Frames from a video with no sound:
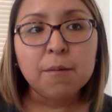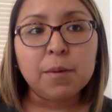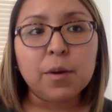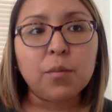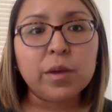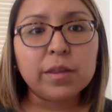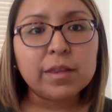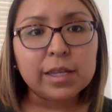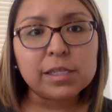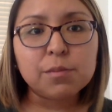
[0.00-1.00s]
but with
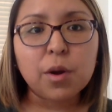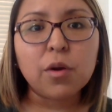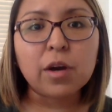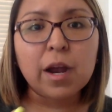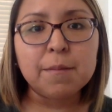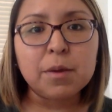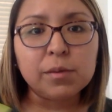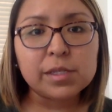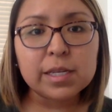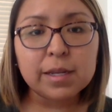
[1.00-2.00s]
this program it
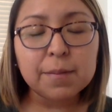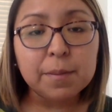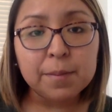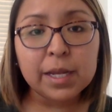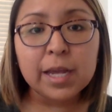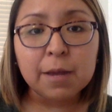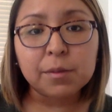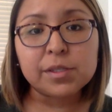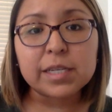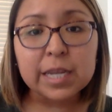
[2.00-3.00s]
was being
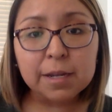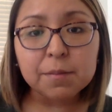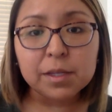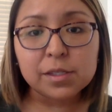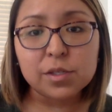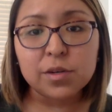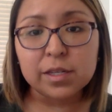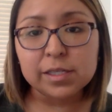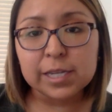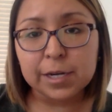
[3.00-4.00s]
able to keep these
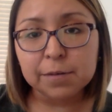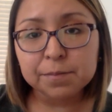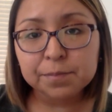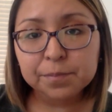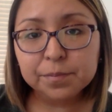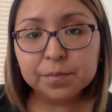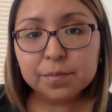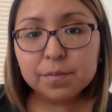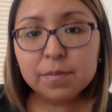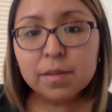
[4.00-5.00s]
students here.
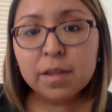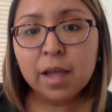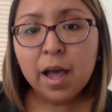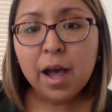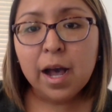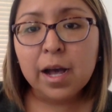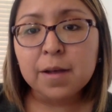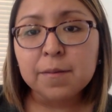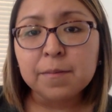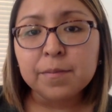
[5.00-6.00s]

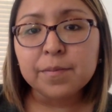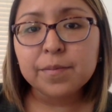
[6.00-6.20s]
um,